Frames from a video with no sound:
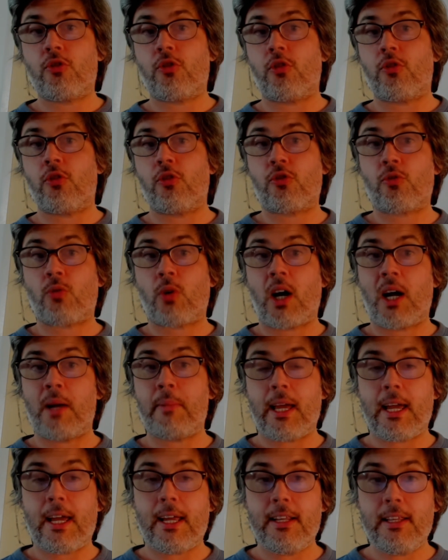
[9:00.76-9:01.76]
to describe
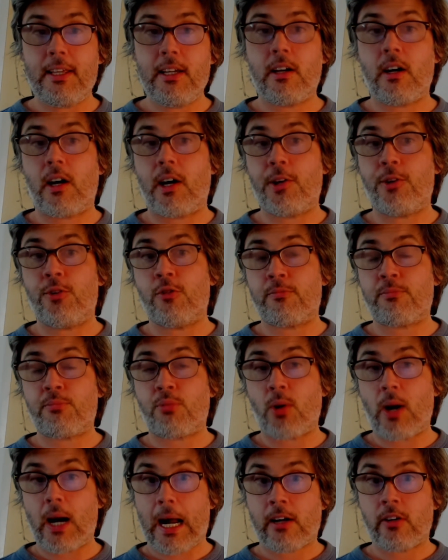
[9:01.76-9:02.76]
any kind of
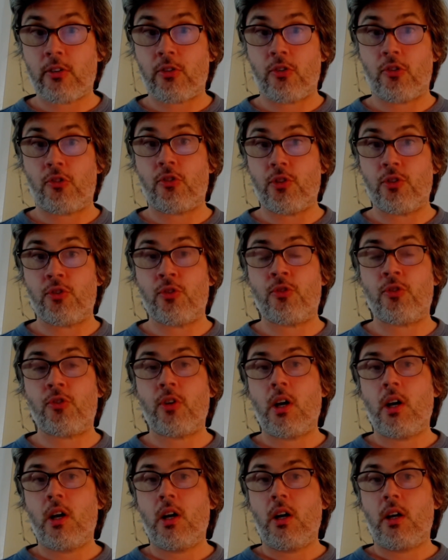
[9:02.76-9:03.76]
practices
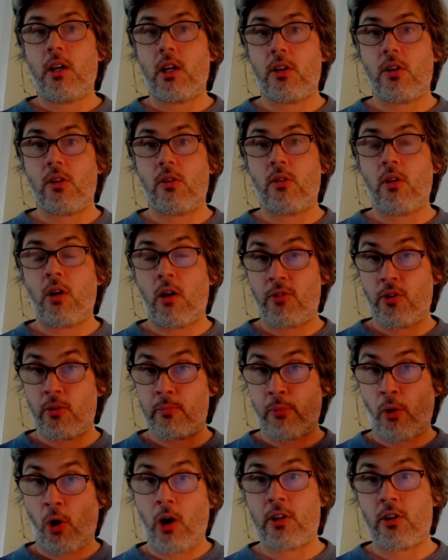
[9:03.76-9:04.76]
of the
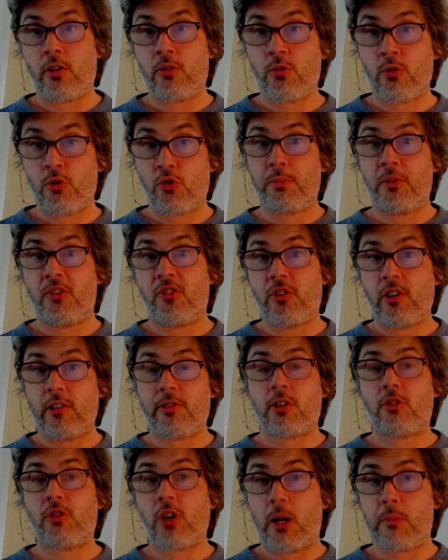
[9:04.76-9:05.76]
body,
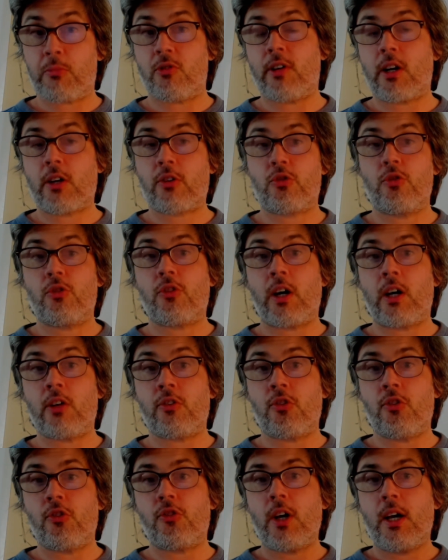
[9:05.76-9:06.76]
specific types of
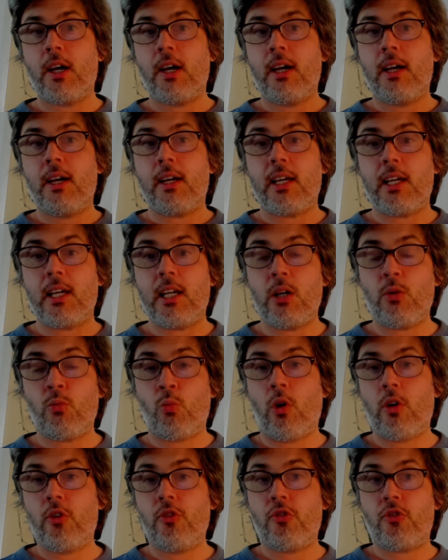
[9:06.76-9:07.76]
exercises, it
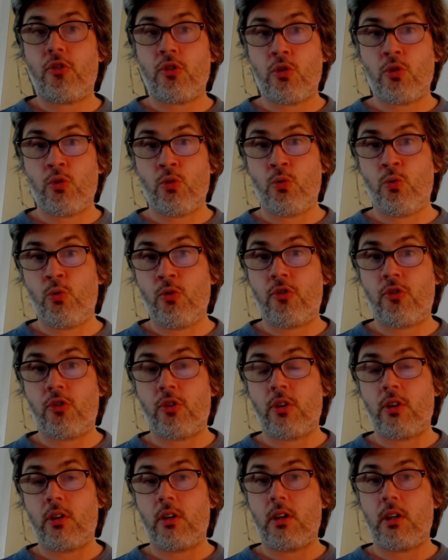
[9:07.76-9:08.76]
was used
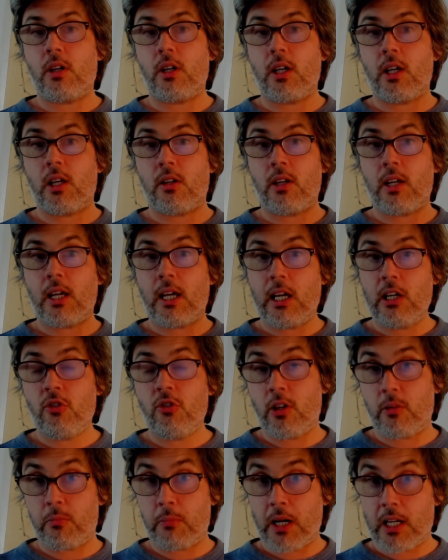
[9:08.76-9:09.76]
in
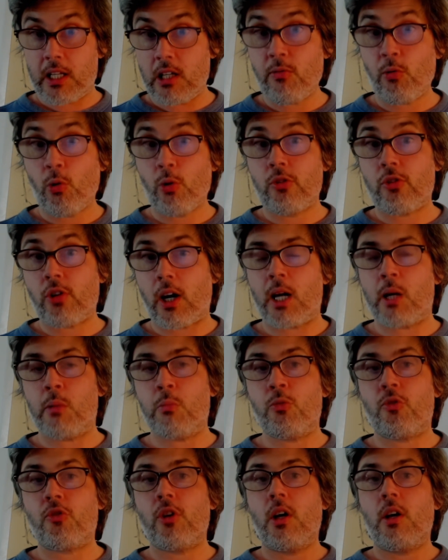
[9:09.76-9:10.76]
medieval
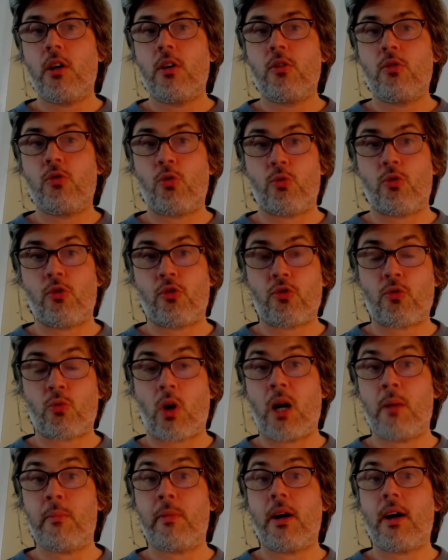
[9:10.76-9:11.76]
times to
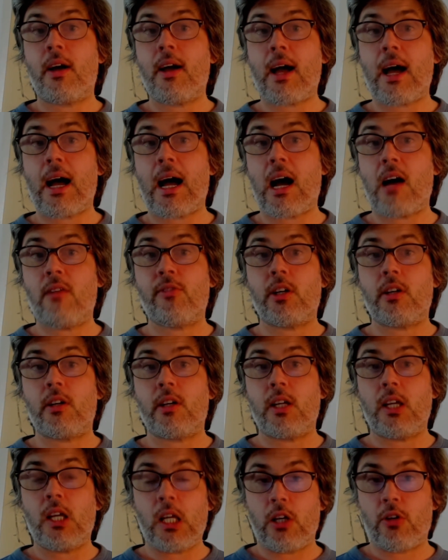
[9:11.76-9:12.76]
describe
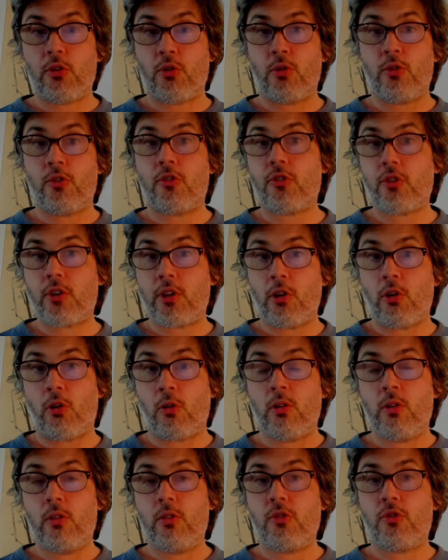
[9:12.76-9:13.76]
having inner
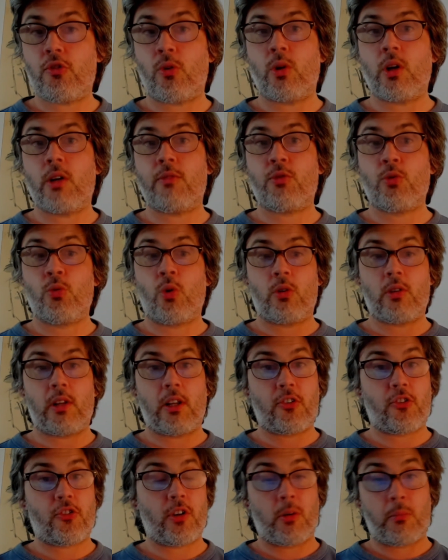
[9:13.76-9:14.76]
skill. So if you were,
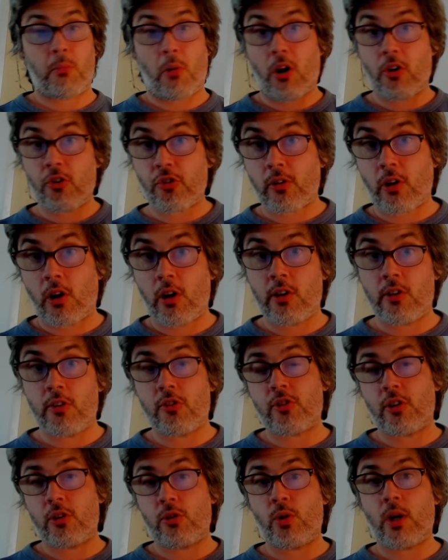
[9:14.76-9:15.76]
let's say, a martial
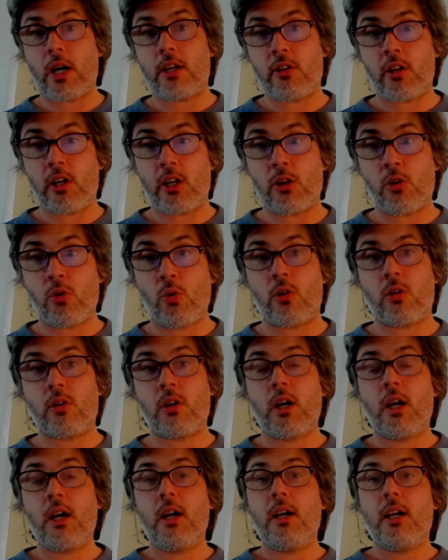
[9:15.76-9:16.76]
artist and you had Neigong,
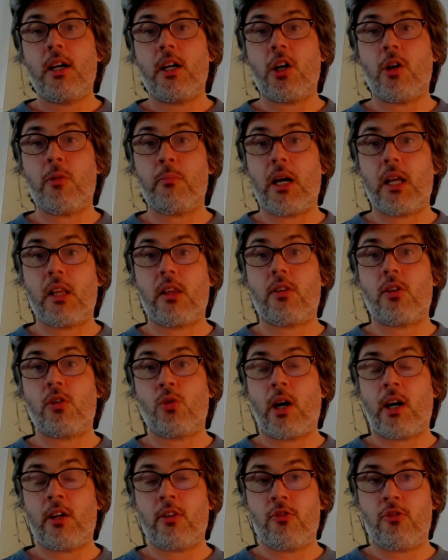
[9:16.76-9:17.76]
it meant that
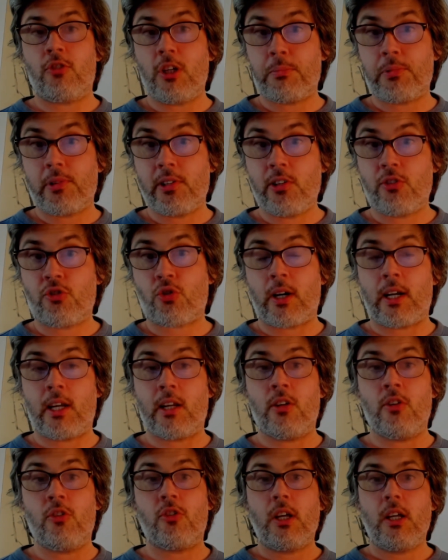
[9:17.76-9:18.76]
you had deeply
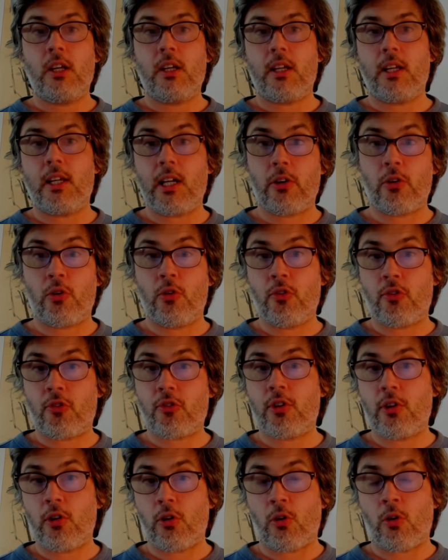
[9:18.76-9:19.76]
trained inner
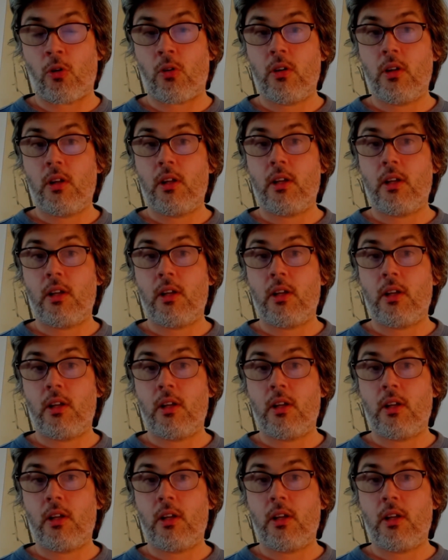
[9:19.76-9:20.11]
skill